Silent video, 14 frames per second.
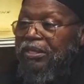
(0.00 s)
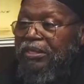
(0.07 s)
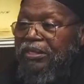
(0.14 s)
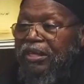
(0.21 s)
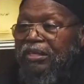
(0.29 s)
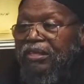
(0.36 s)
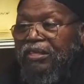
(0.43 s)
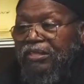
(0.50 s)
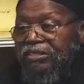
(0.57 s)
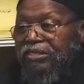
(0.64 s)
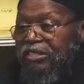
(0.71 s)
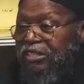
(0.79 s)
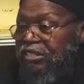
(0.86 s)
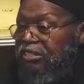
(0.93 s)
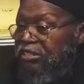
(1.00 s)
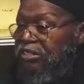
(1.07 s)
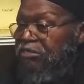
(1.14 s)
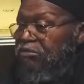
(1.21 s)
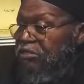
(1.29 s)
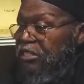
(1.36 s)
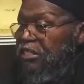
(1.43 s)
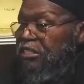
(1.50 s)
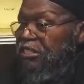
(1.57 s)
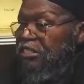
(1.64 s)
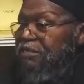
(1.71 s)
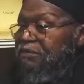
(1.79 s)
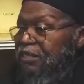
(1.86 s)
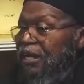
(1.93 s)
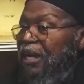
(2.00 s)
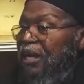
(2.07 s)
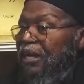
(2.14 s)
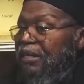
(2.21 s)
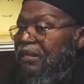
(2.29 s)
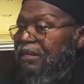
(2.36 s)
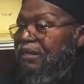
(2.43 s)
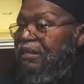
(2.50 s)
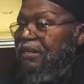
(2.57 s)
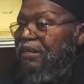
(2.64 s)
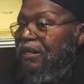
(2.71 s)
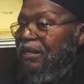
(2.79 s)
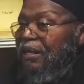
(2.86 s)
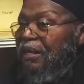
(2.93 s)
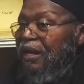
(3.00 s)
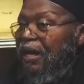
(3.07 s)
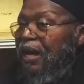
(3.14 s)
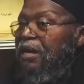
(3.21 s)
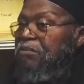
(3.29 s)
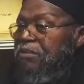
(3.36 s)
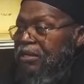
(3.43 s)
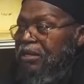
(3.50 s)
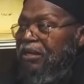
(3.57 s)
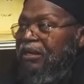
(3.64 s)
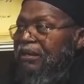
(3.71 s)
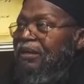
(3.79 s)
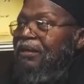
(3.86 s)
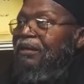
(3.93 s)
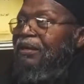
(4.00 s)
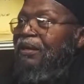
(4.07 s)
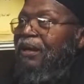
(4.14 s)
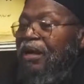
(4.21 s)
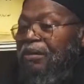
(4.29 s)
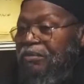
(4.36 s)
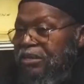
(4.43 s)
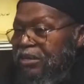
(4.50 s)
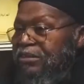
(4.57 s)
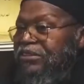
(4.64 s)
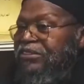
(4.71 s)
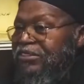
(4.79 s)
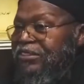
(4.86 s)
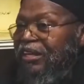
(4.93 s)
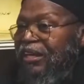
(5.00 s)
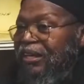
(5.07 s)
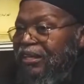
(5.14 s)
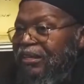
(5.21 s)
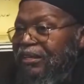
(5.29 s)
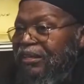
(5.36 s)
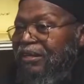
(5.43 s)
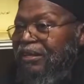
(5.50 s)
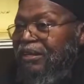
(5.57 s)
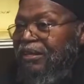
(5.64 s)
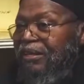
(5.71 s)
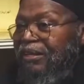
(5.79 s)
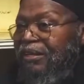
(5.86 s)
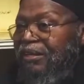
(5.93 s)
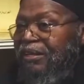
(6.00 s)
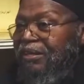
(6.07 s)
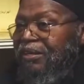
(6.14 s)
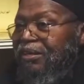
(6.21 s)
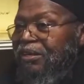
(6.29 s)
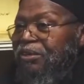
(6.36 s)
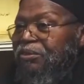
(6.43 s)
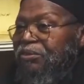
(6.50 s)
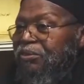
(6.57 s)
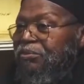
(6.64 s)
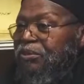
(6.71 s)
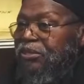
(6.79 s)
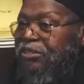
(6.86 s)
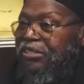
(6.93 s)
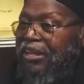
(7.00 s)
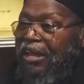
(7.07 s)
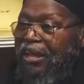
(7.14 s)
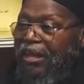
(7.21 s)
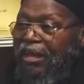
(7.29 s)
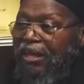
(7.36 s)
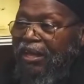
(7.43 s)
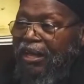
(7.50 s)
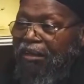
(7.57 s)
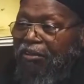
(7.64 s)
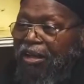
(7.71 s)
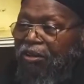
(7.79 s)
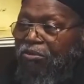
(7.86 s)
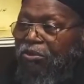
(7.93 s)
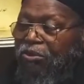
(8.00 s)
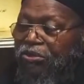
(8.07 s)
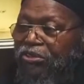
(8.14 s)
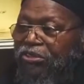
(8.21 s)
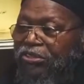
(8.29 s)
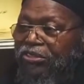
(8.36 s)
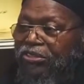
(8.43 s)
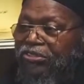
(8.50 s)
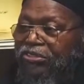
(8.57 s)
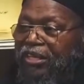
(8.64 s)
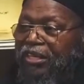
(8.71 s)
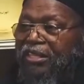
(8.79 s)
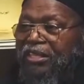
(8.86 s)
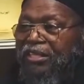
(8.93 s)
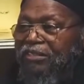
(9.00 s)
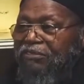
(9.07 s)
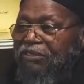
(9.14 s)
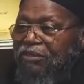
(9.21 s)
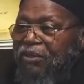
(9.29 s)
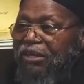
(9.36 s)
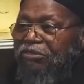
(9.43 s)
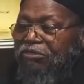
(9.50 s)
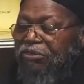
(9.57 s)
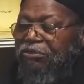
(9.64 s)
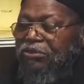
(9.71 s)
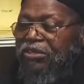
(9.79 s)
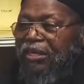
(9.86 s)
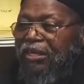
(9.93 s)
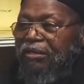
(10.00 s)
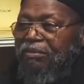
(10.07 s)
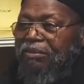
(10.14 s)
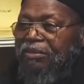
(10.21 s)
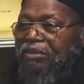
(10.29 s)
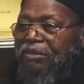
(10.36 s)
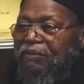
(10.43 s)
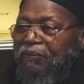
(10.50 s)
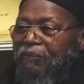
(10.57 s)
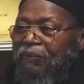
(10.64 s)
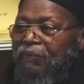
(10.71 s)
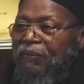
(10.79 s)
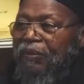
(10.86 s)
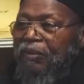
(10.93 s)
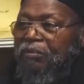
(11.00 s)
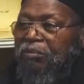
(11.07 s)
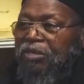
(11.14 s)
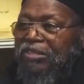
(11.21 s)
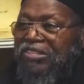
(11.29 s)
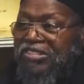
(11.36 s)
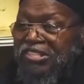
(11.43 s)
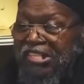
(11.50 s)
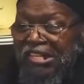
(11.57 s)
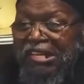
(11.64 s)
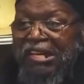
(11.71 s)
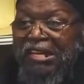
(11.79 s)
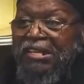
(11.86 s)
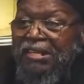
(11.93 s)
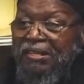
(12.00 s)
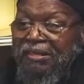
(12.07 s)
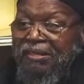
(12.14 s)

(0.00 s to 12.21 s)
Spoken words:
that this is the religion of God. I'm here to stay. You know, because I wrote the second Khalifa quite a few times. But seeing